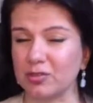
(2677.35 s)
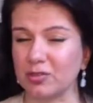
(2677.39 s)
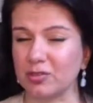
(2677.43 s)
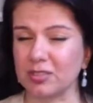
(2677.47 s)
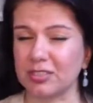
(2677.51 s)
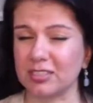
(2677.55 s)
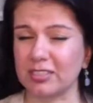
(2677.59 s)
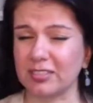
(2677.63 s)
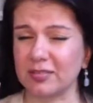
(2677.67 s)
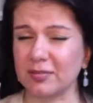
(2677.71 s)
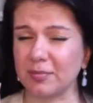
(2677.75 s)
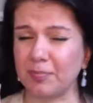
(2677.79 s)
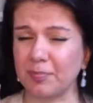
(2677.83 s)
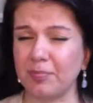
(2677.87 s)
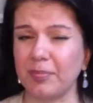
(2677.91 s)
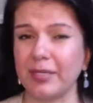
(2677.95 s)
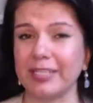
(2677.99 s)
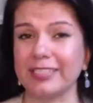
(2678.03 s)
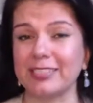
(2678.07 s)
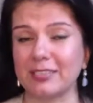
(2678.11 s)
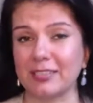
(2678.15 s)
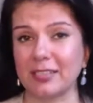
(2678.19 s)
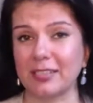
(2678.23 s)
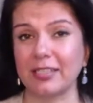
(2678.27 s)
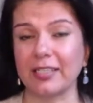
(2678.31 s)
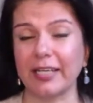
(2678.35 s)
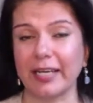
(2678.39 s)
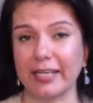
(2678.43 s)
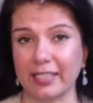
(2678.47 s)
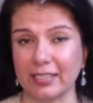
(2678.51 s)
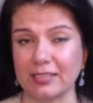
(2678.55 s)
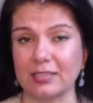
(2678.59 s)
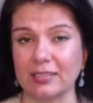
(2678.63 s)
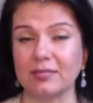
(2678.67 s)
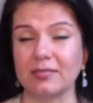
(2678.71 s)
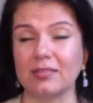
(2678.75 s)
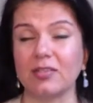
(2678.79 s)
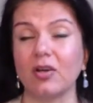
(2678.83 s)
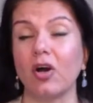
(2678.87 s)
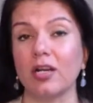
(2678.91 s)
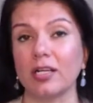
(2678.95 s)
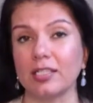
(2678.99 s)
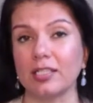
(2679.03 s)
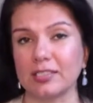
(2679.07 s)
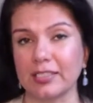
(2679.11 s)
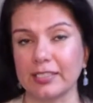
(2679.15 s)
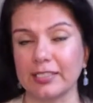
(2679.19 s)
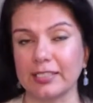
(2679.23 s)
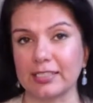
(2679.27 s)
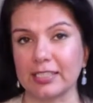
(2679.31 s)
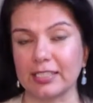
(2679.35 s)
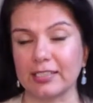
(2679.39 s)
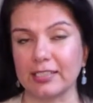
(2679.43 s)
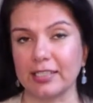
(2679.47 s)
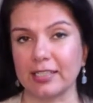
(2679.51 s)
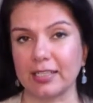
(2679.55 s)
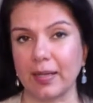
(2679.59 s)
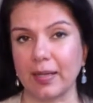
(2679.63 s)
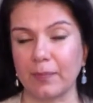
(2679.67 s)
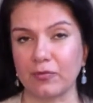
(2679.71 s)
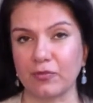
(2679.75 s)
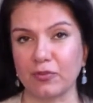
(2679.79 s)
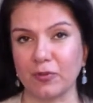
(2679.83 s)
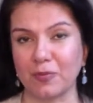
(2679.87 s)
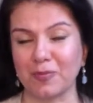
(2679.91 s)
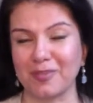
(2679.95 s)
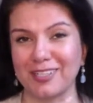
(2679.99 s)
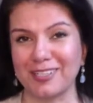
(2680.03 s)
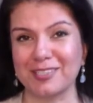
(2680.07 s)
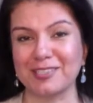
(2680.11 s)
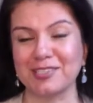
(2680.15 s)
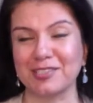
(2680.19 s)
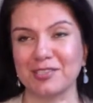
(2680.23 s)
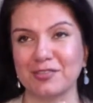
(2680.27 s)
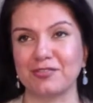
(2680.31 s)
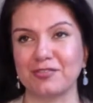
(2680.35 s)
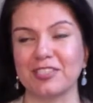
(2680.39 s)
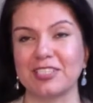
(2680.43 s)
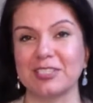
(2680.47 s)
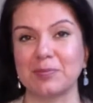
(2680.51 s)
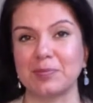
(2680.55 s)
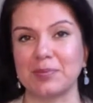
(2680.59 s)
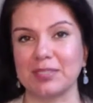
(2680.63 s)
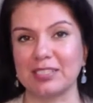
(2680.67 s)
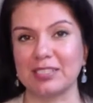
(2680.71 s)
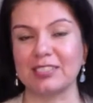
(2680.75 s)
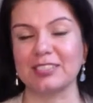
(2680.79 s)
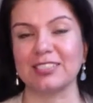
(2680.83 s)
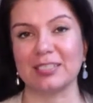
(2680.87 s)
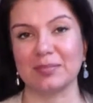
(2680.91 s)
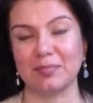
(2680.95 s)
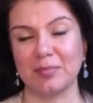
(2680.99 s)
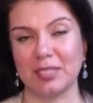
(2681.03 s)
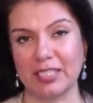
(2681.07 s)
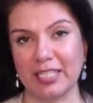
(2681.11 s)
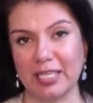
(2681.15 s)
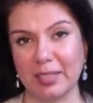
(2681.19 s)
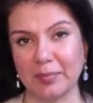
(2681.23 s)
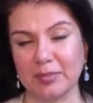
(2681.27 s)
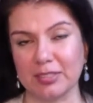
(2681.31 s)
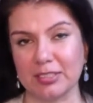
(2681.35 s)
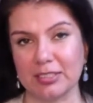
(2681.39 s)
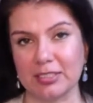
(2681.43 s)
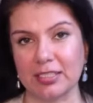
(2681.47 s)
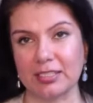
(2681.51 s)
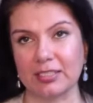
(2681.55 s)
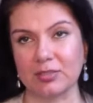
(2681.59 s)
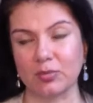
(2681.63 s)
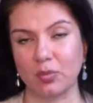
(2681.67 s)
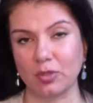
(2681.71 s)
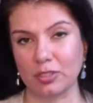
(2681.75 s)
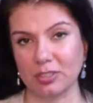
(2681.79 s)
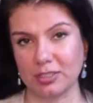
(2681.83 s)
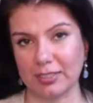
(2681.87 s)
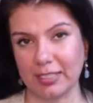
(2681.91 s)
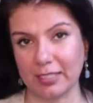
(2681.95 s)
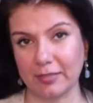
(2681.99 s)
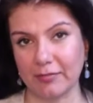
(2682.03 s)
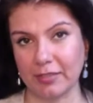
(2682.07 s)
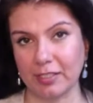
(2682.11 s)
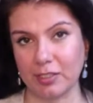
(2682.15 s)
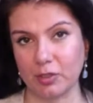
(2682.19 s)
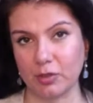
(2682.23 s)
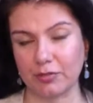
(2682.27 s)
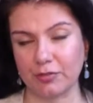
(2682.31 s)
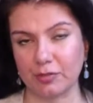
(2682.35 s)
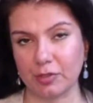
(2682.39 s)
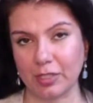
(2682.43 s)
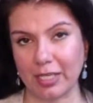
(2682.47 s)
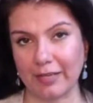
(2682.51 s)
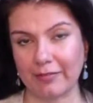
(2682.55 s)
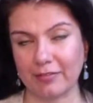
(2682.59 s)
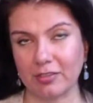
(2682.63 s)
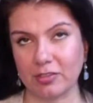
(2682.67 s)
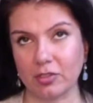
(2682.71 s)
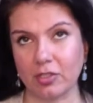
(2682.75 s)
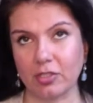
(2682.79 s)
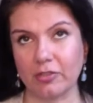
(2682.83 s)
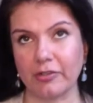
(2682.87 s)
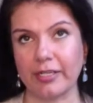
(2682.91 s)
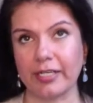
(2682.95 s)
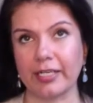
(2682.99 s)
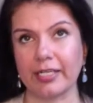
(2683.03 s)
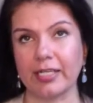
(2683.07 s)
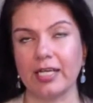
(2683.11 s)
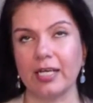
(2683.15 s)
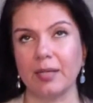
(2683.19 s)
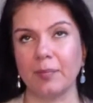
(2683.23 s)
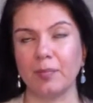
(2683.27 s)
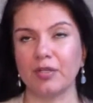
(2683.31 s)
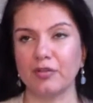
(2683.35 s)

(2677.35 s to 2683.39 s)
So it's the best thing I can honestly say that comes from years of experience and making mistakes. Watch that video if you haven't already.